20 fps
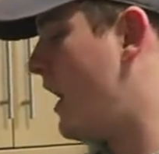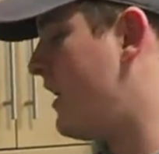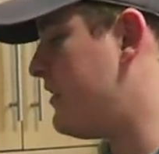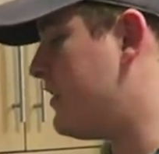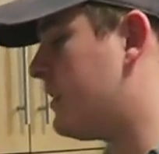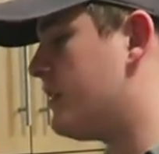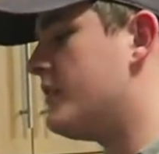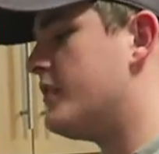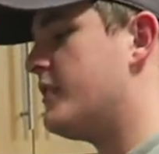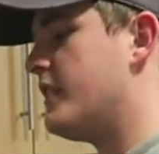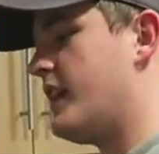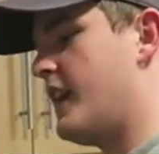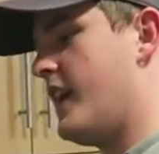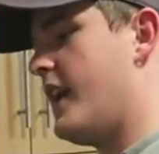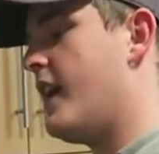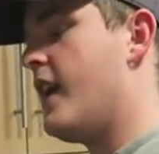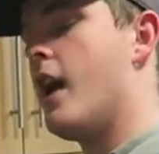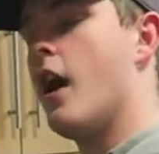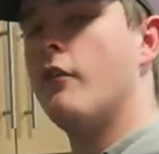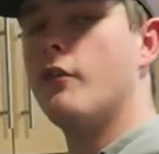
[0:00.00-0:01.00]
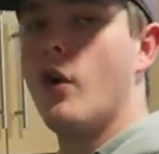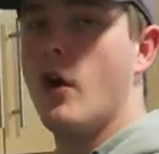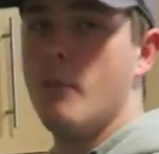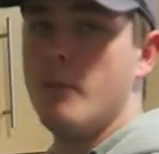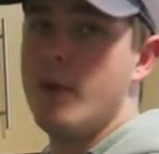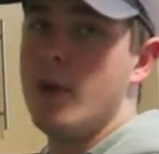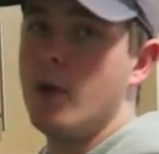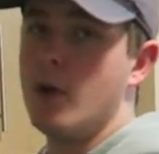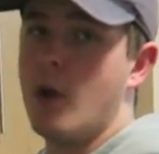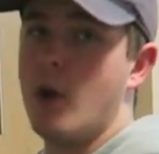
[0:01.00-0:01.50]
As you can see here, I've
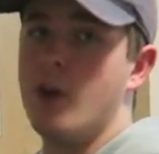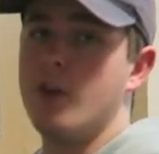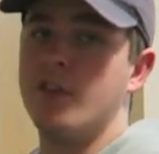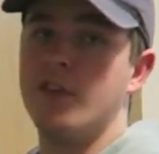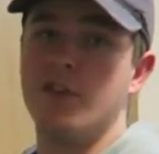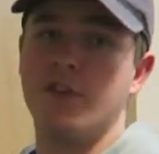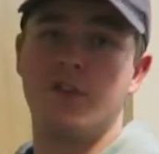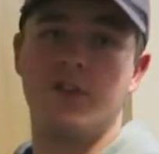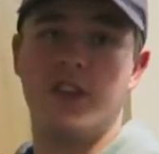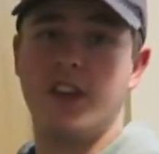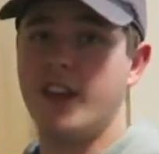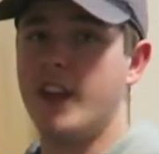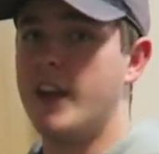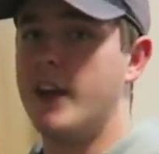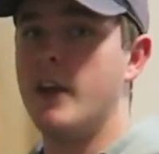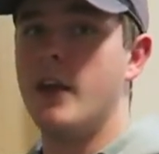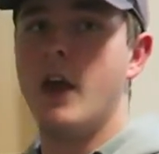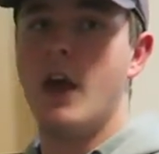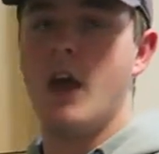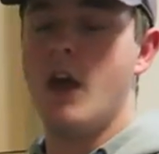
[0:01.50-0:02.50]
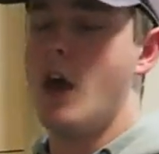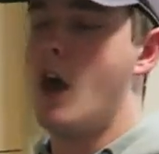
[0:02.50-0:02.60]
got a meal going, just chicken,